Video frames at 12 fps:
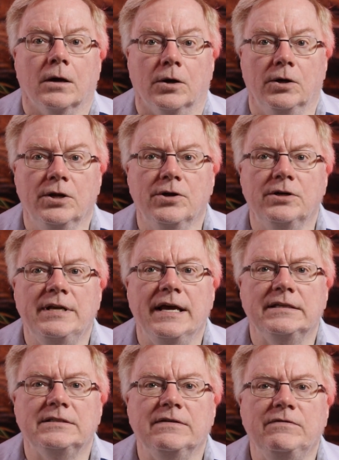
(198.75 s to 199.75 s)
Earlier
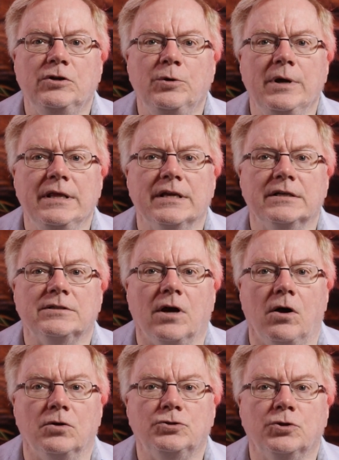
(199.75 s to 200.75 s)
tests of doing this
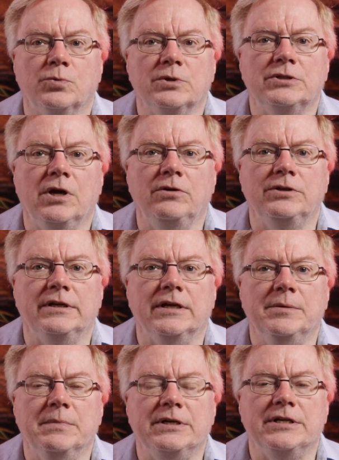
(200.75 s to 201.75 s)
also resulted
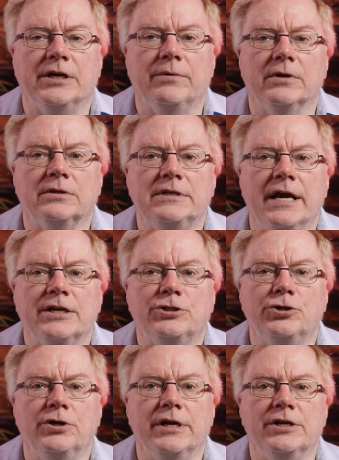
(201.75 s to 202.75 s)
in material
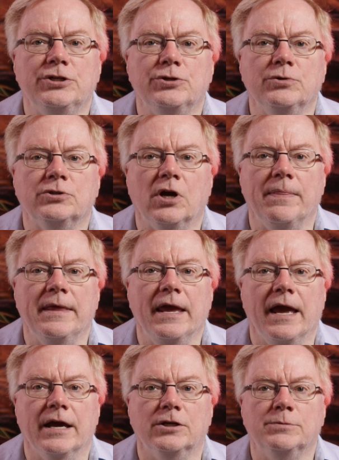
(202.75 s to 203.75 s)
texture issues on
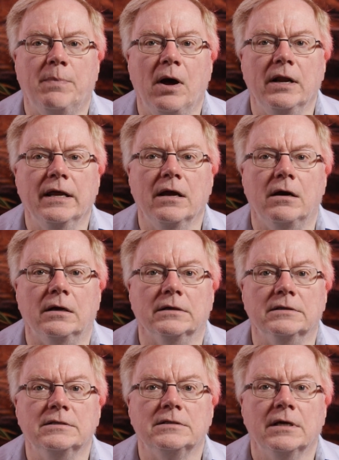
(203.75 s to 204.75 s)
the edge
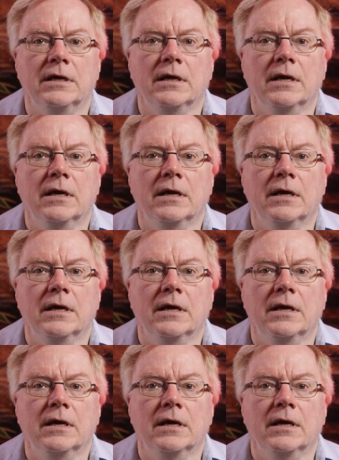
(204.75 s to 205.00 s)
polygons,